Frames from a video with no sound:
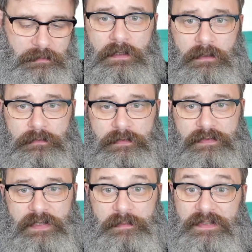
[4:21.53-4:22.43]
I'll do the
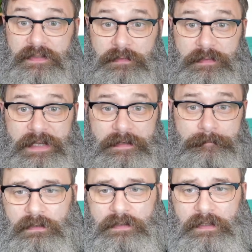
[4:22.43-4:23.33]
same in the subdomain.
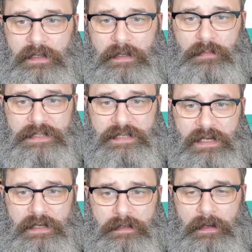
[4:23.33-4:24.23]
Then I'll add my target,